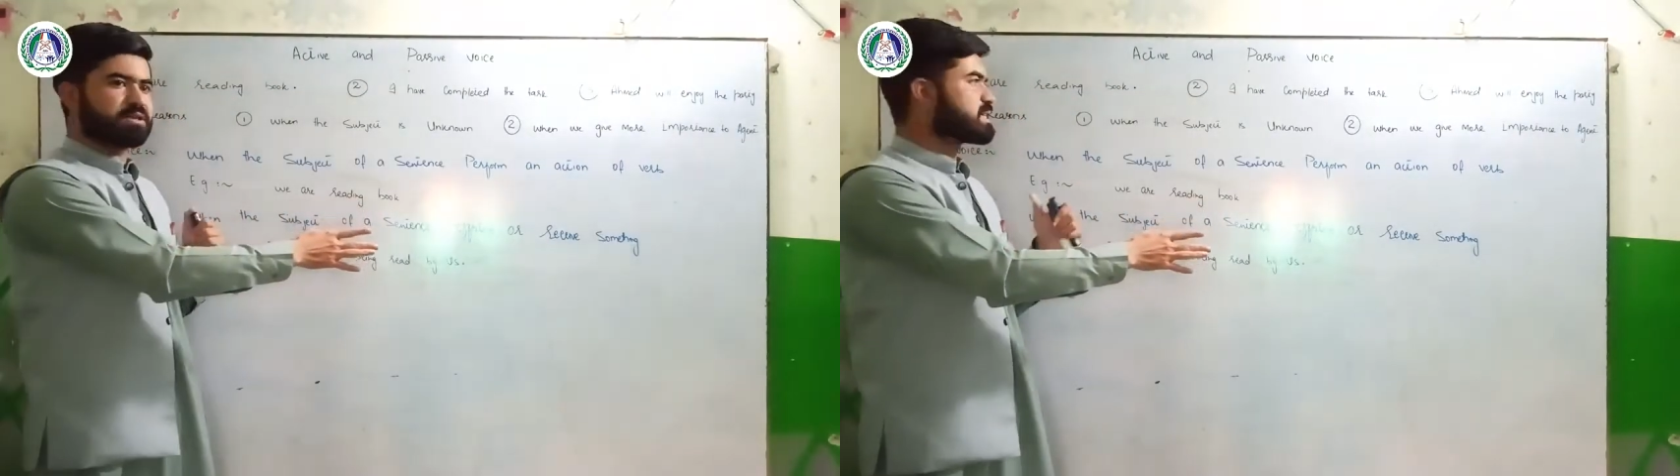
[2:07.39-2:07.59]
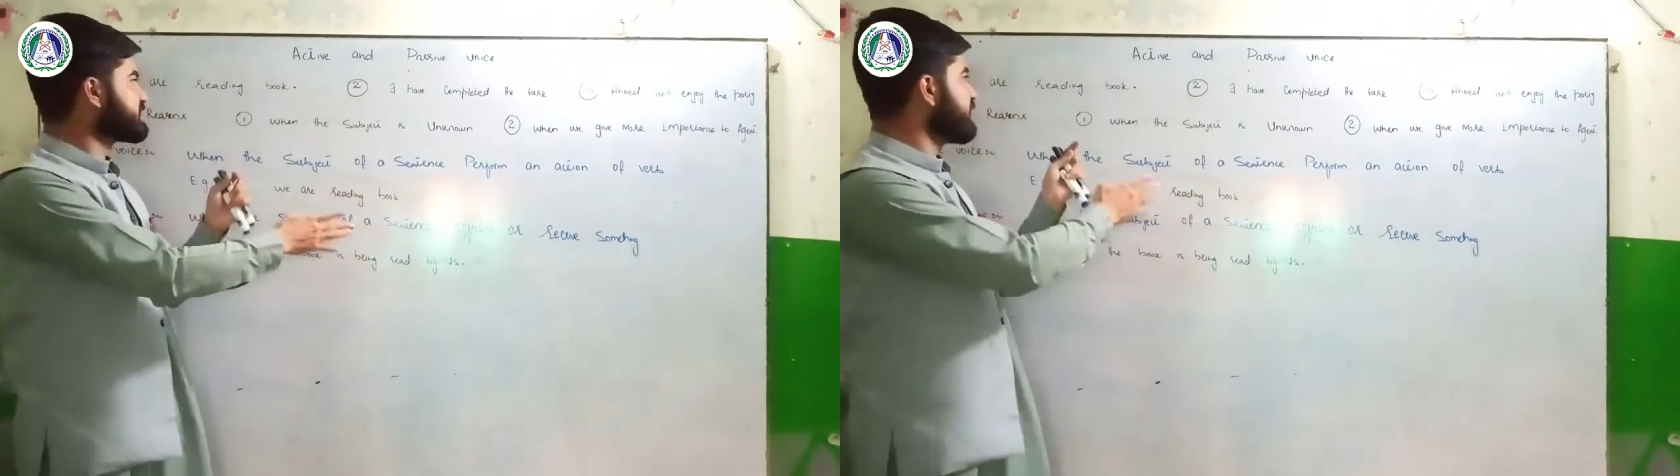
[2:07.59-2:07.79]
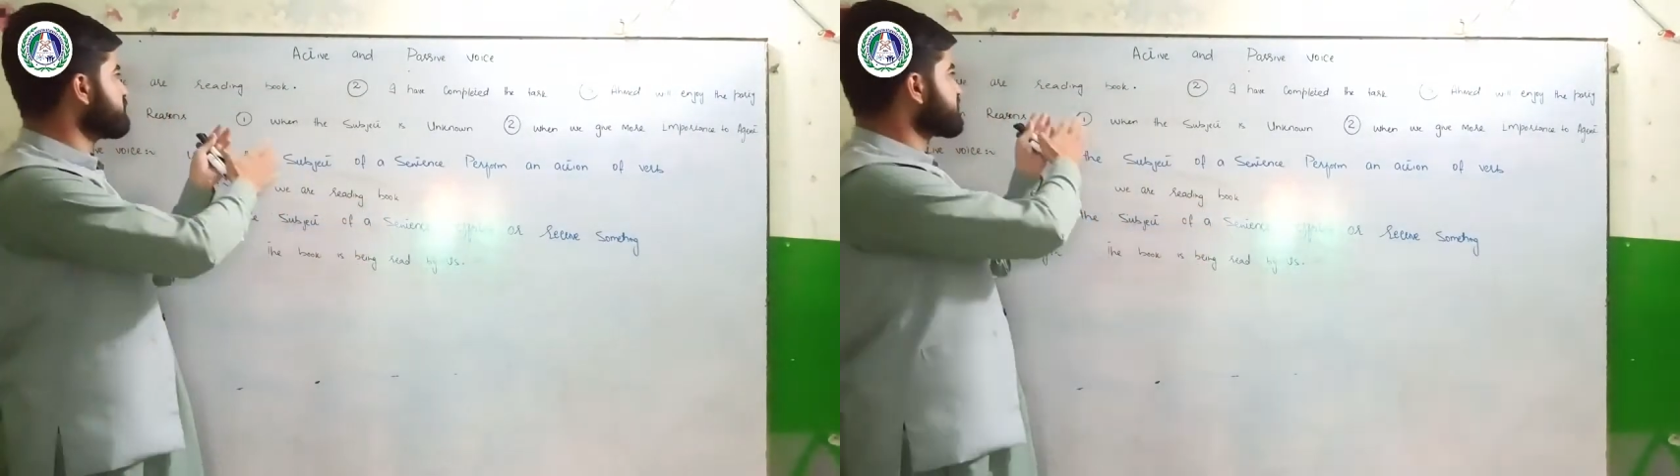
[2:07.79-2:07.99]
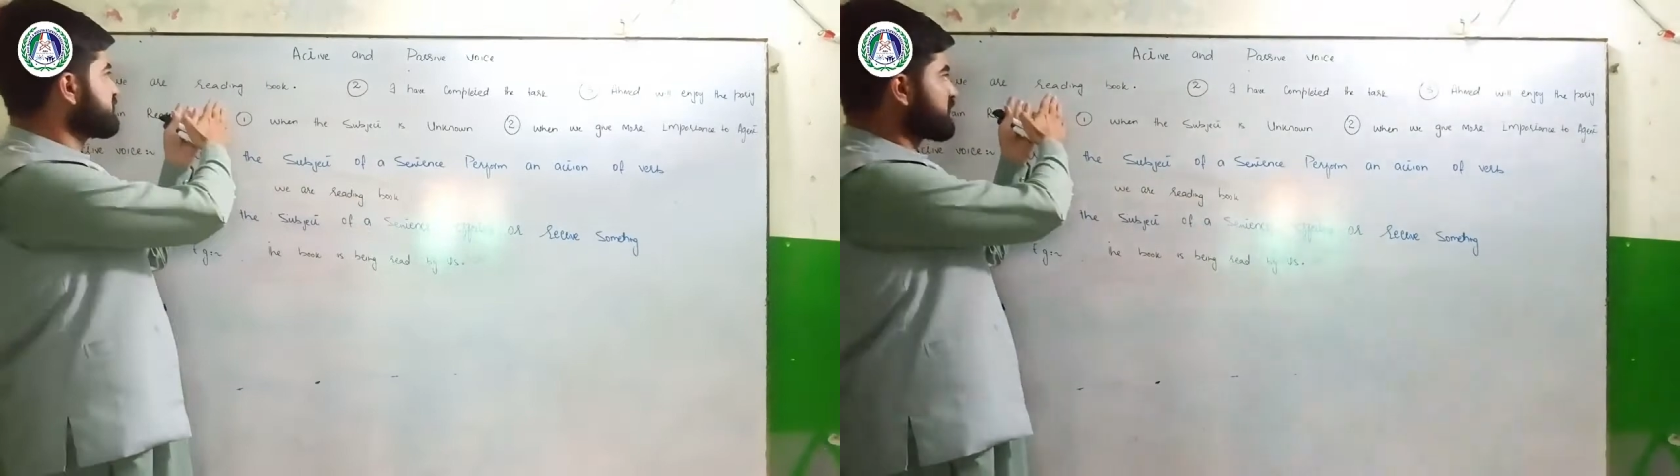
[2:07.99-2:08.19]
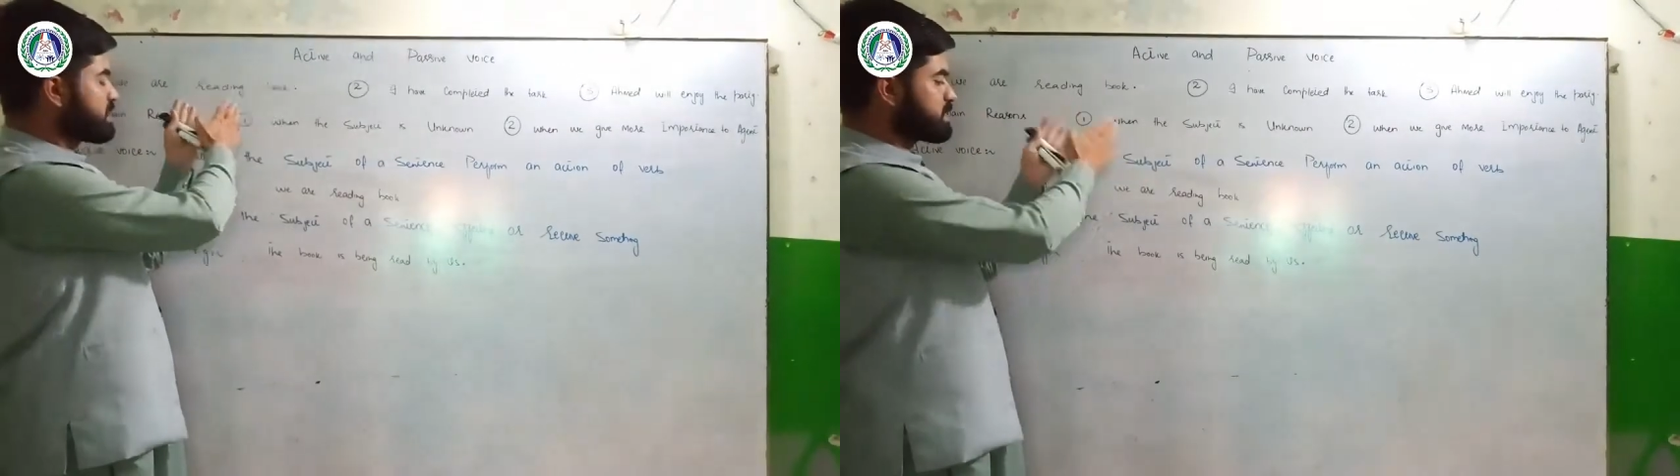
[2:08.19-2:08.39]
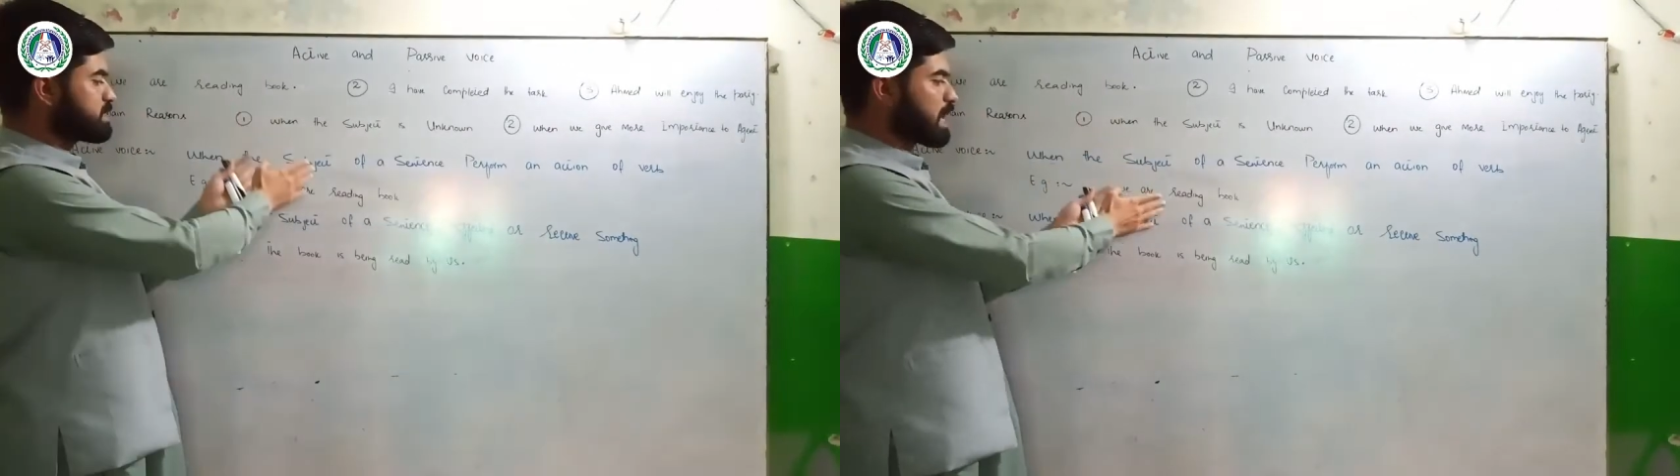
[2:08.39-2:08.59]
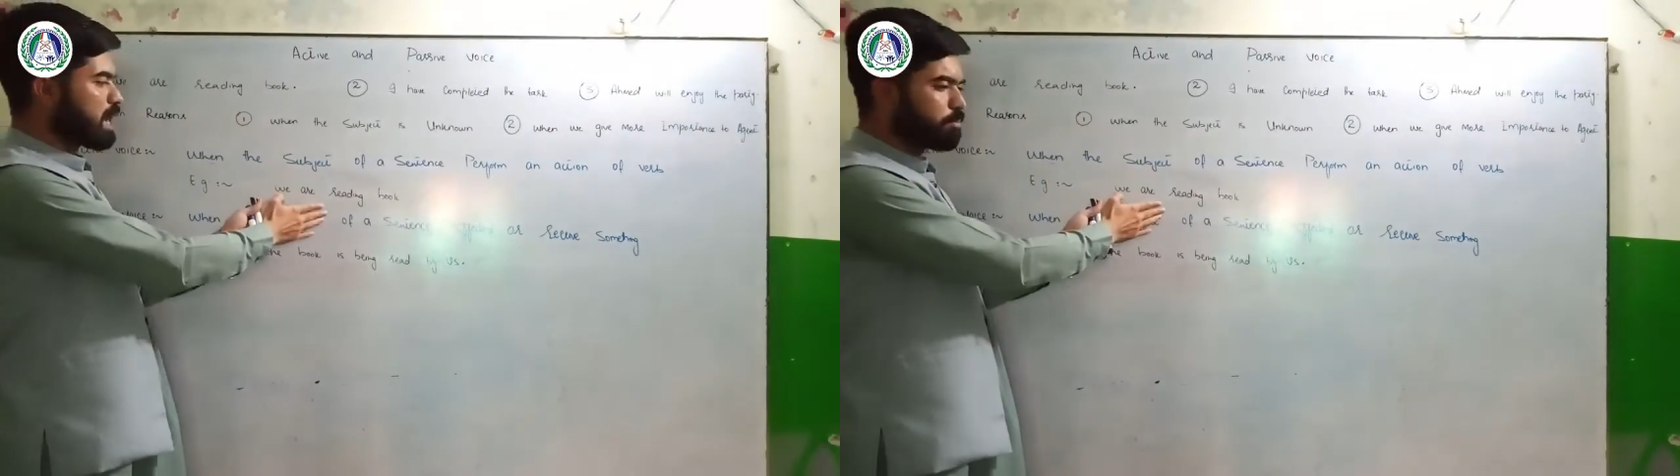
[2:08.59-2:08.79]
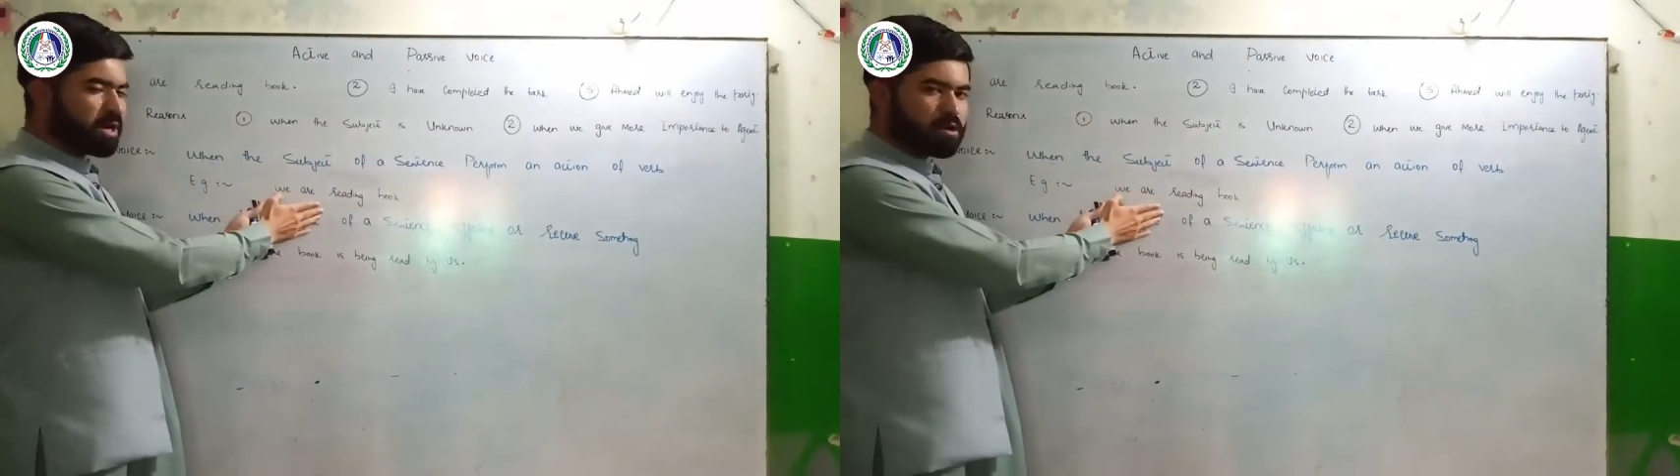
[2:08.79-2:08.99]
The same sentences
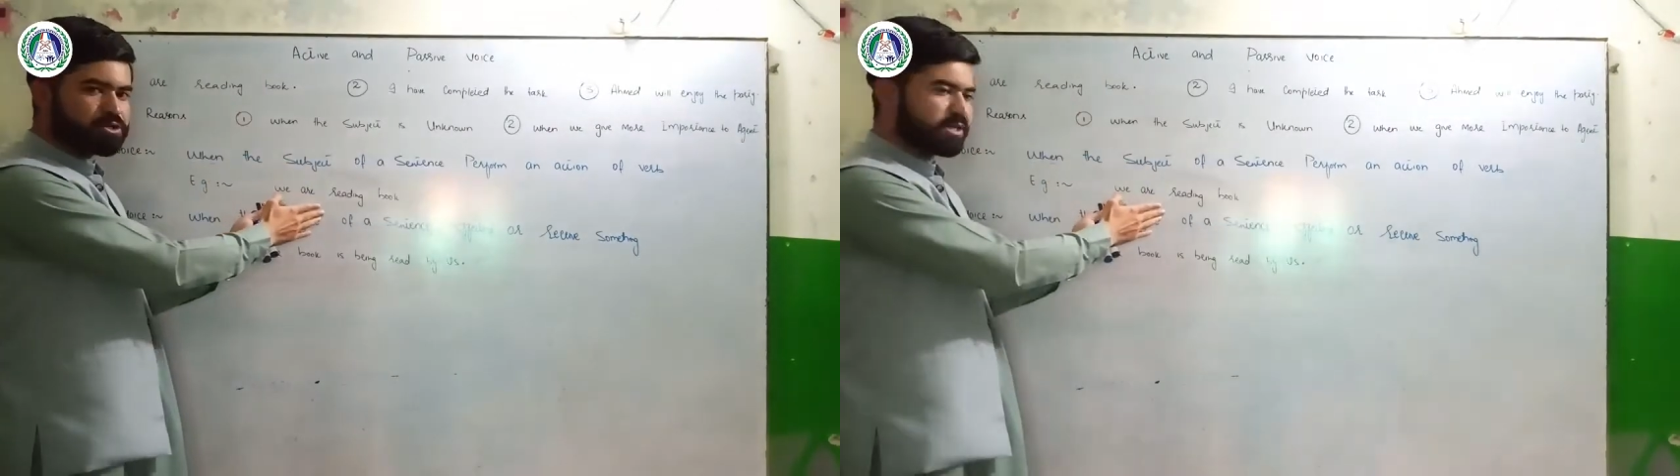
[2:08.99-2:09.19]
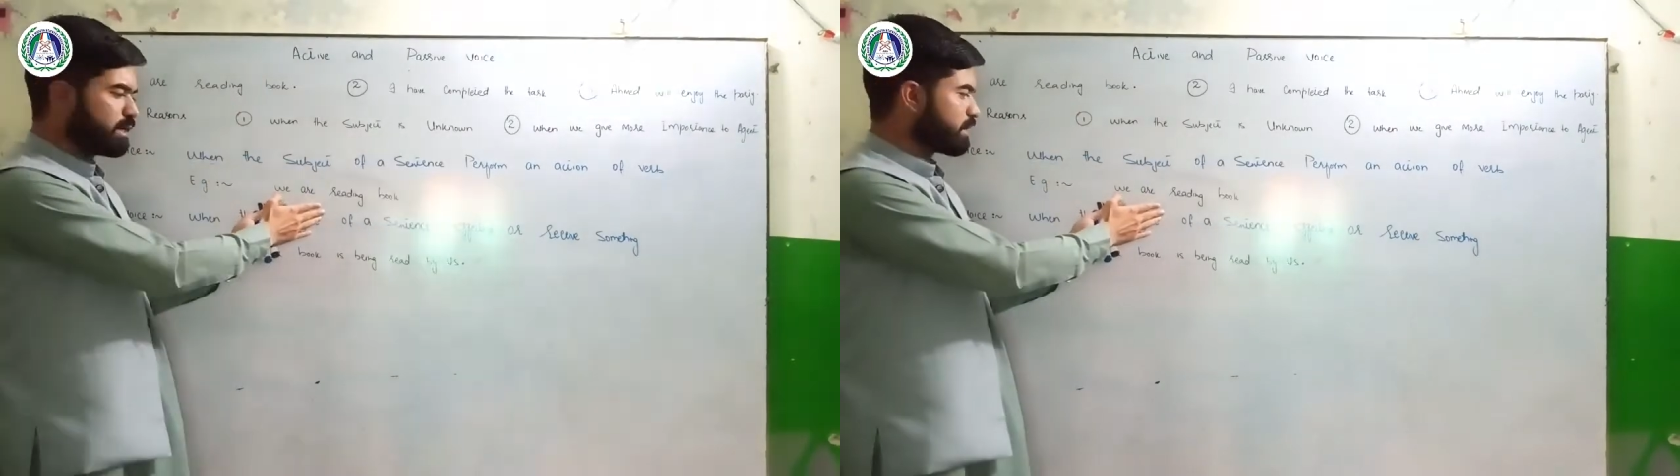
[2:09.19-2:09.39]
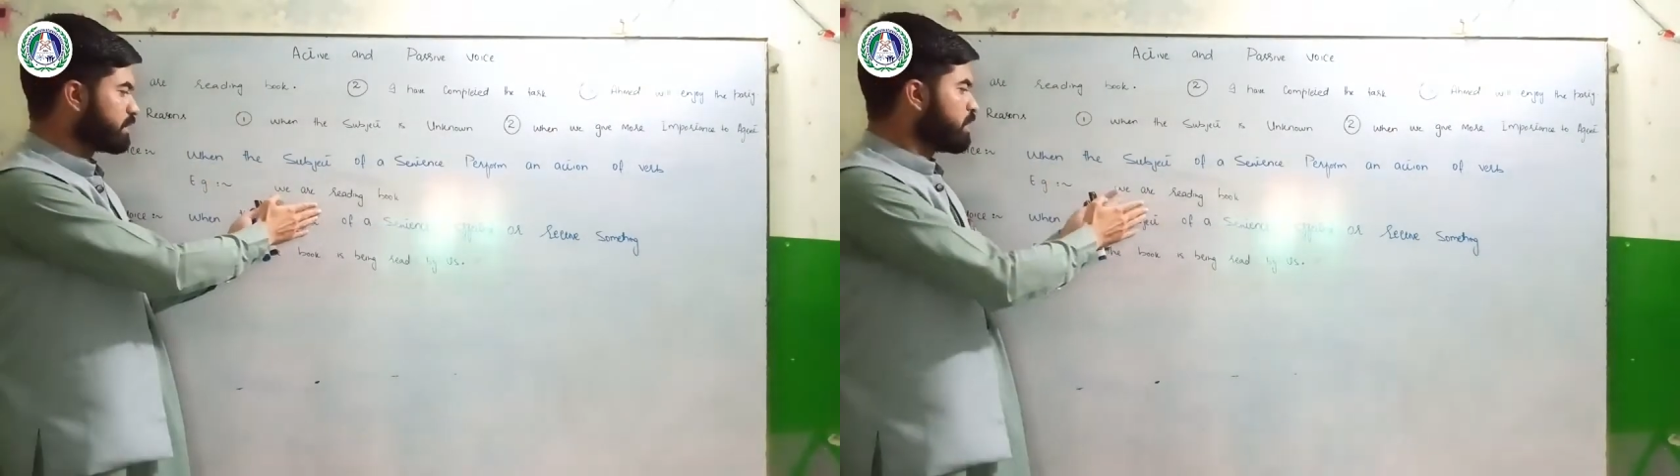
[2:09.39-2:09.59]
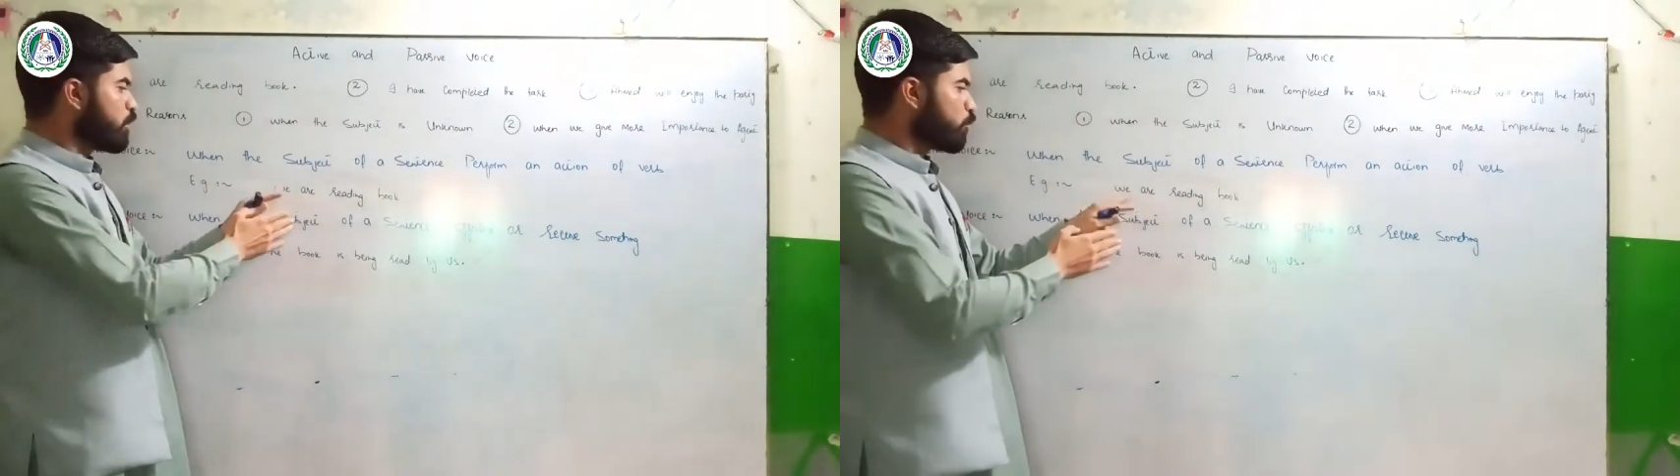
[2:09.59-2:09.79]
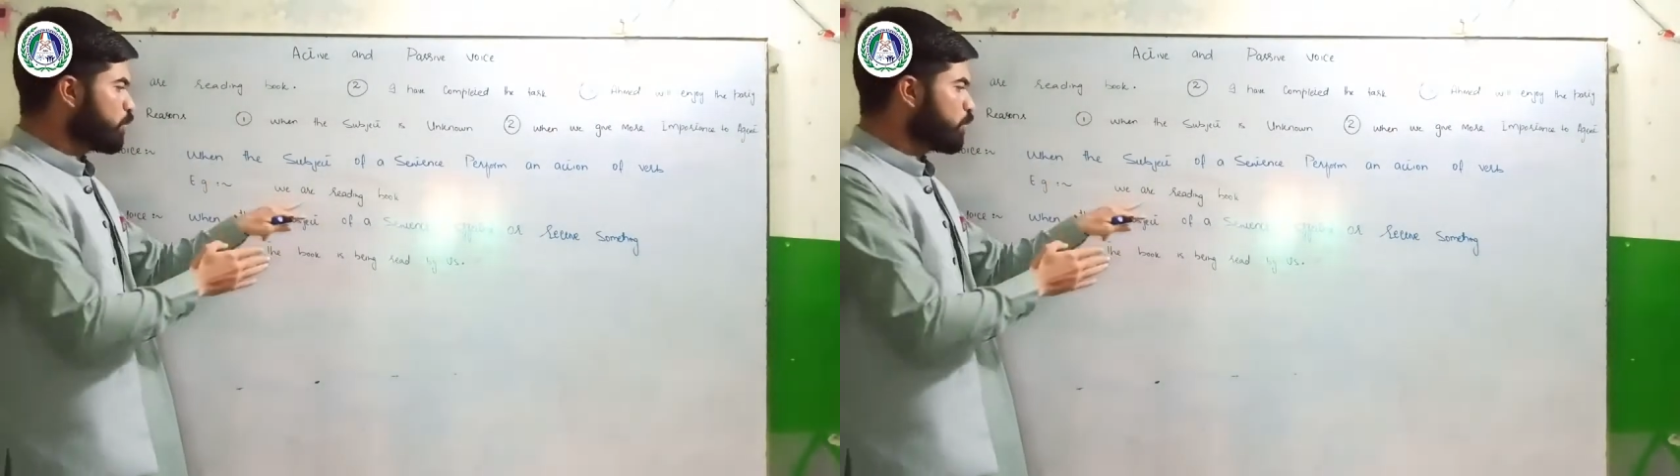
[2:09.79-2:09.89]
I brought here.